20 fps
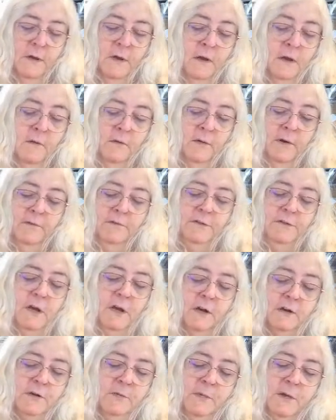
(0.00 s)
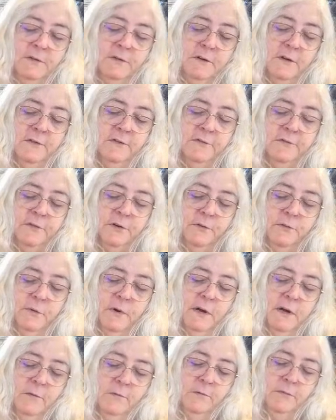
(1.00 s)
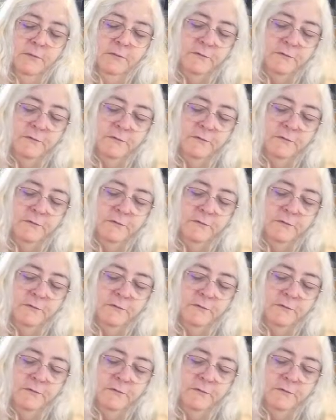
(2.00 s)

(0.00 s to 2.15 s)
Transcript: We haven't talked about this for a while.